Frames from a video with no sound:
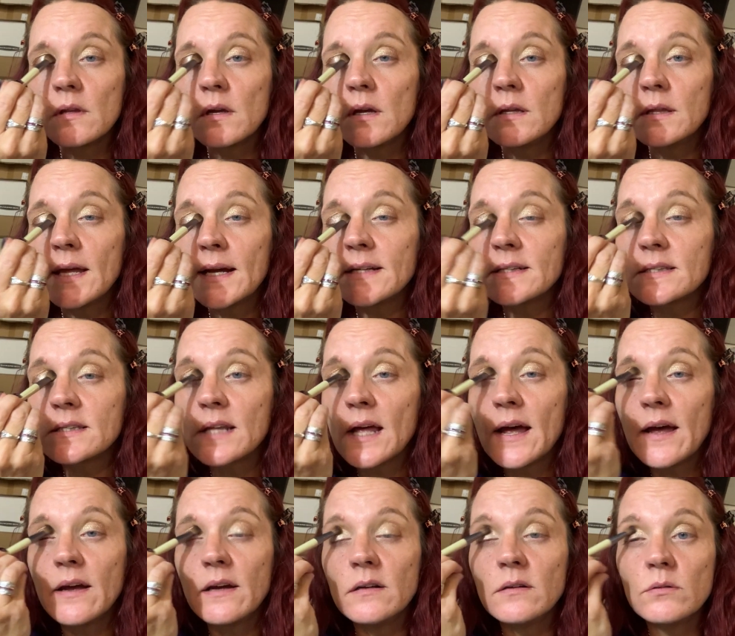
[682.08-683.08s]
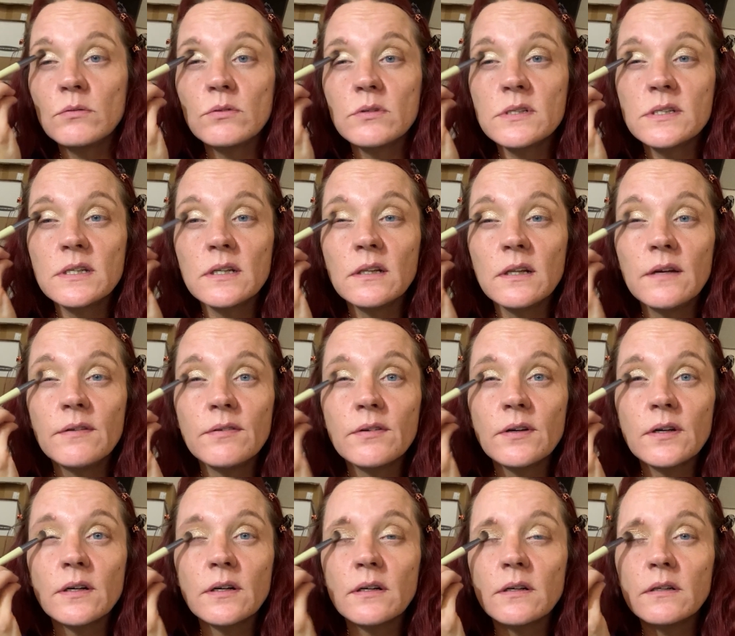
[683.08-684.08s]
And that was
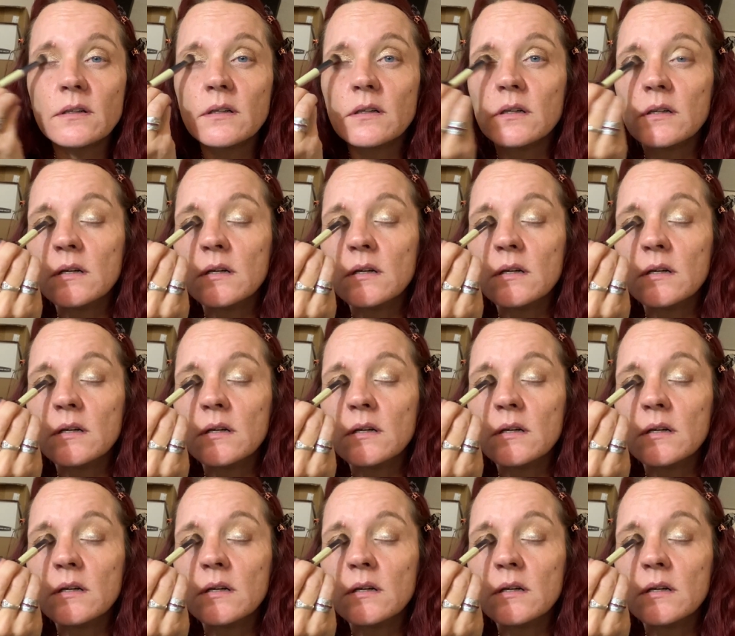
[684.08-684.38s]
delivered